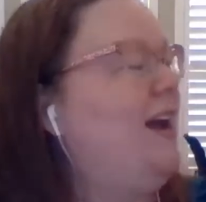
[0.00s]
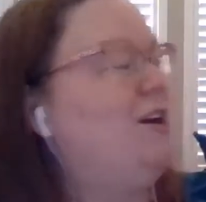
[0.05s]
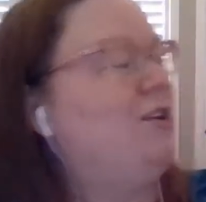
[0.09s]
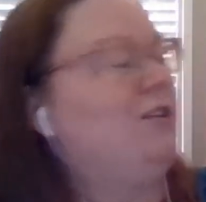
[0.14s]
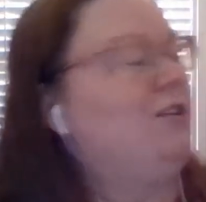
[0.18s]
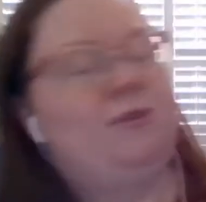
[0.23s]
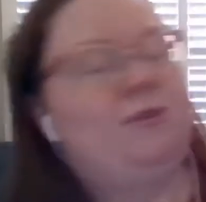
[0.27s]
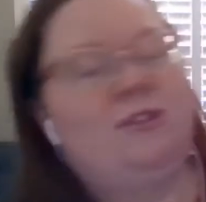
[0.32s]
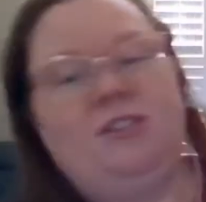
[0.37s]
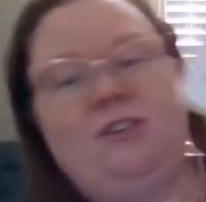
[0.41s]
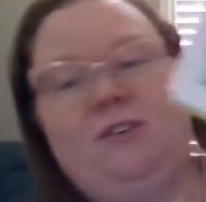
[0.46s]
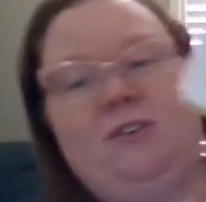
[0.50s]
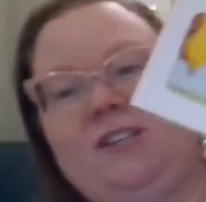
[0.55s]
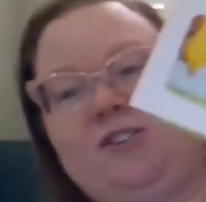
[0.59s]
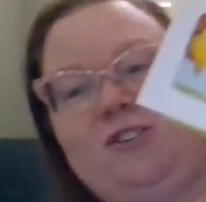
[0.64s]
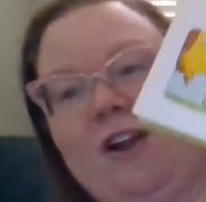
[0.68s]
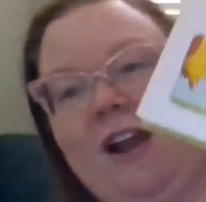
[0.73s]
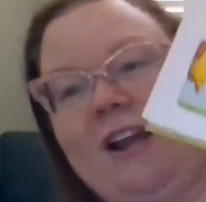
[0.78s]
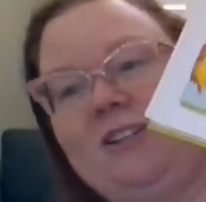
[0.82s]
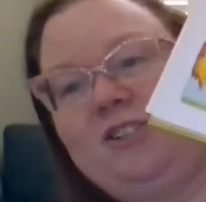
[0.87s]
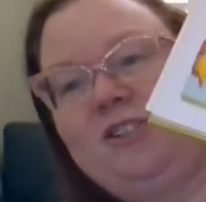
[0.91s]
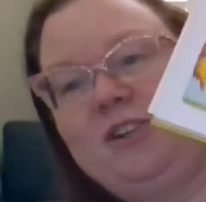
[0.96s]
here's one too. He
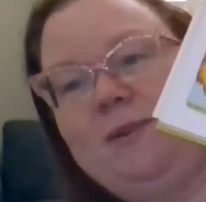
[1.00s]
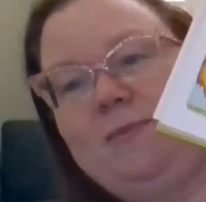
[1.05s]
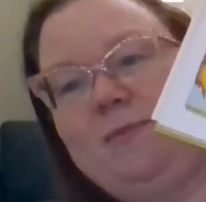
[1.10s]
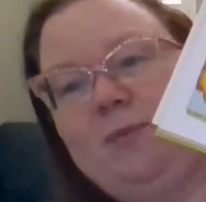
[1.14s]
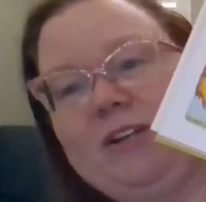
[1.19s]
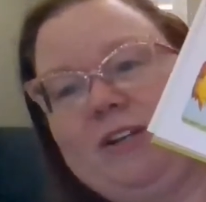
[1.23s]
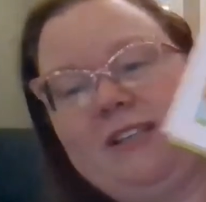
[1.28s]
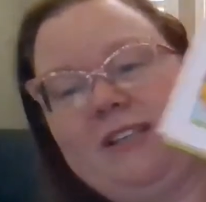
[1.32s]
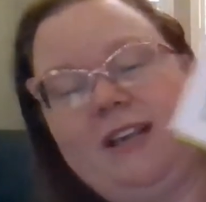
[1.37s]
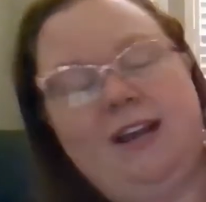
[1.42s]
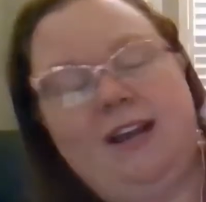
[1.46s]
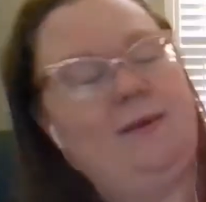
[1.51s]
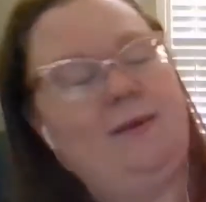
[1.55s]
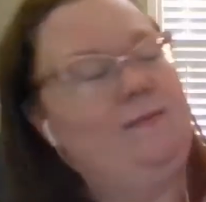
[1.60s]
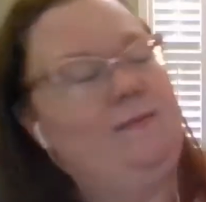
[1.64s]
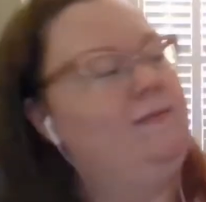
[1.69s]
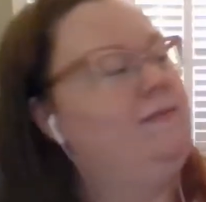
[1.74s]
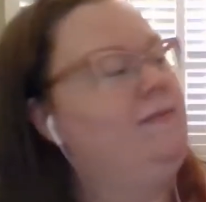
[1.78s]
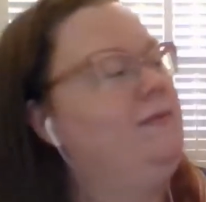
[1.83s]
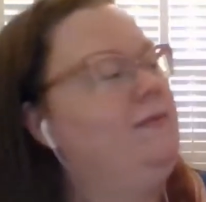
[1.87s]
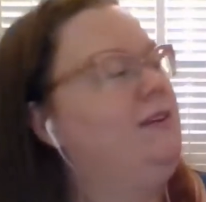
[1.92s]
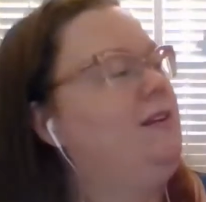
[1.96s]
tried during book time,
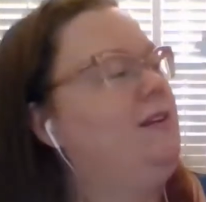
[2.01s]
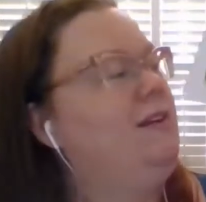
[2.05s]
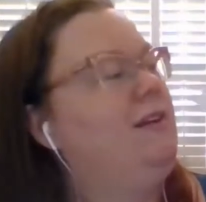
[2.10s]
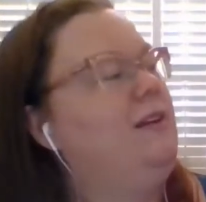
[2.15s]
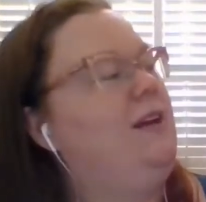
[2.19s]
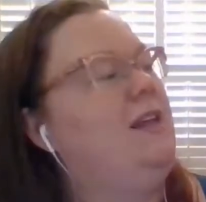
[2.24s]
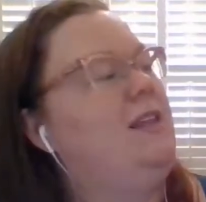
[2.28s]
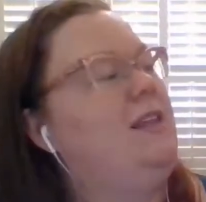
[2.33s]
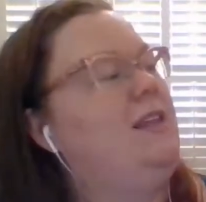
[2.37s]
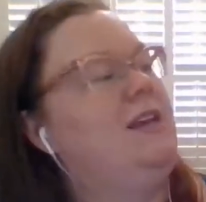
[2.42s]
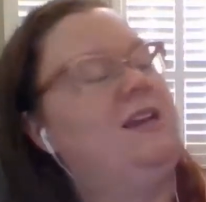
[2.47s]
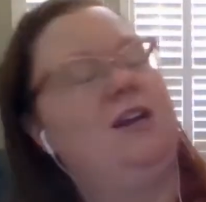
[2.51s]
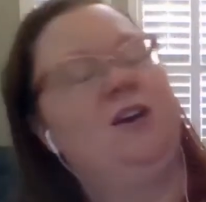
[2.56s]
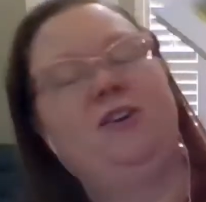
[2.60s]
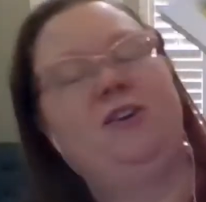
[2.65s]
and then here